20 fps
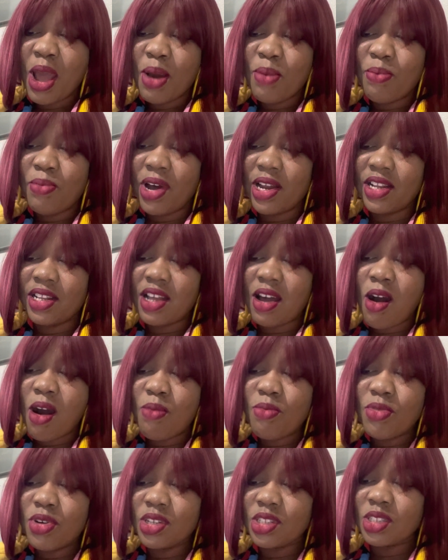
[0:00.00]
but it
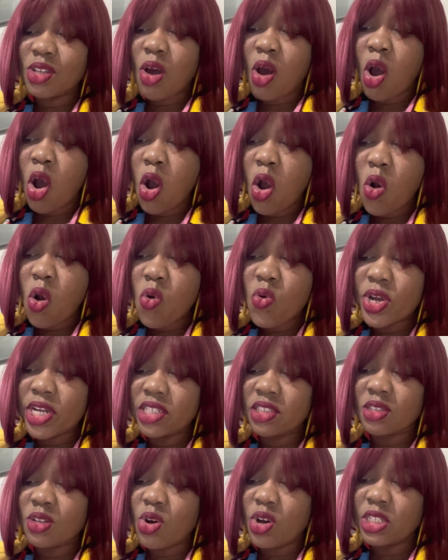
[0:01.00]
almost
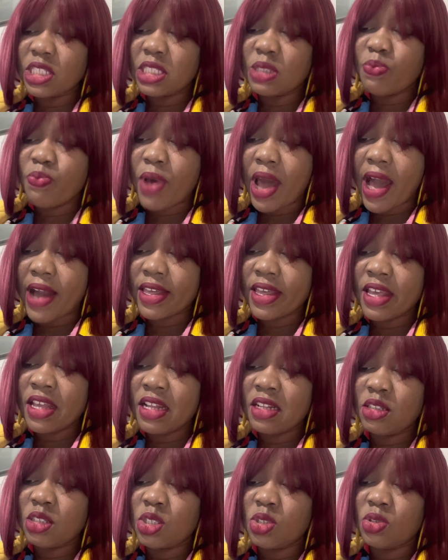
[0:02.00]
always goes back
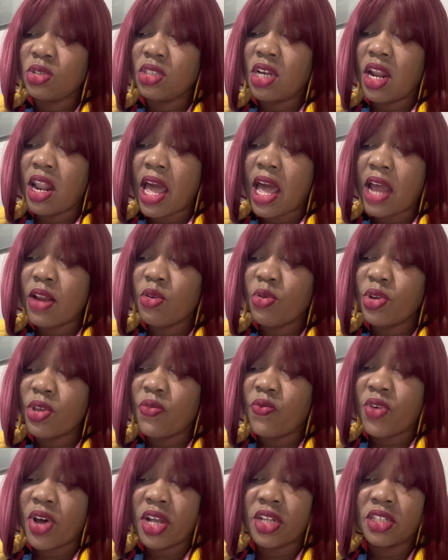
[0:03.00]
into the lottery
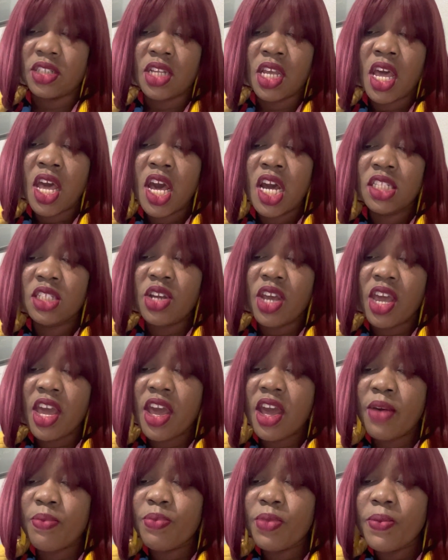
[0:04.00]
fund to
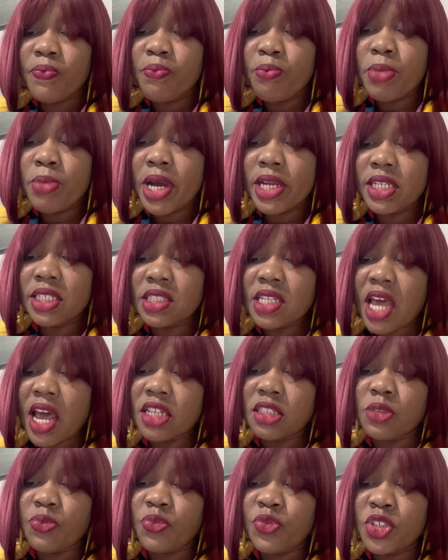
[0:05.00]
help
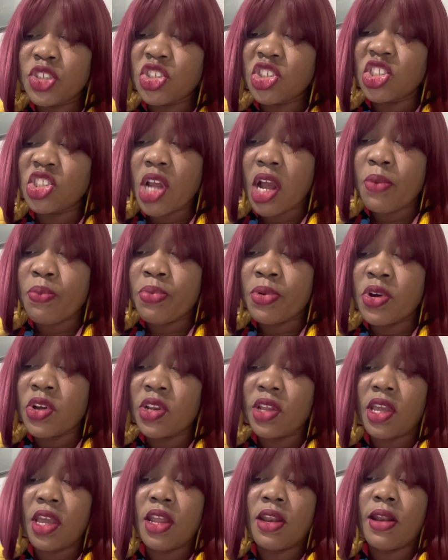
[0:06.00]
monetize future jackpot
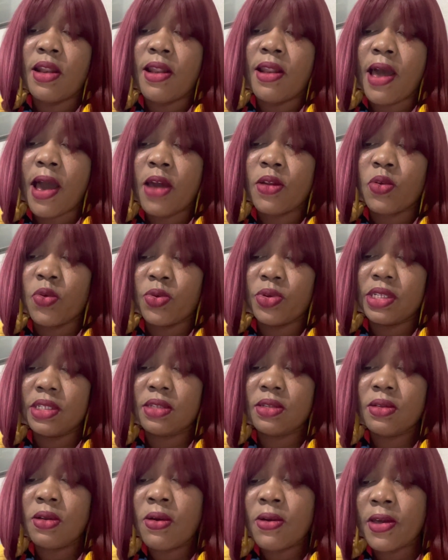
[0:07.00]
and
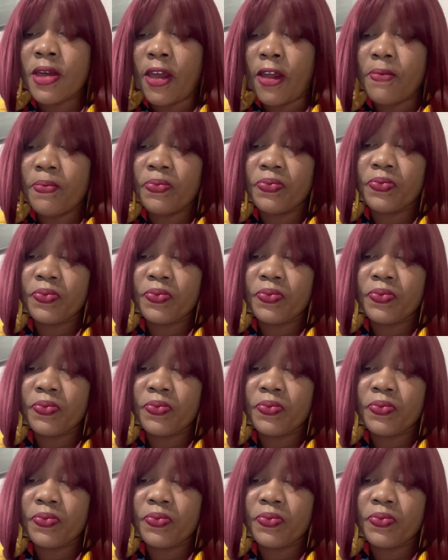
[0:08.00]
lotteries. Okay.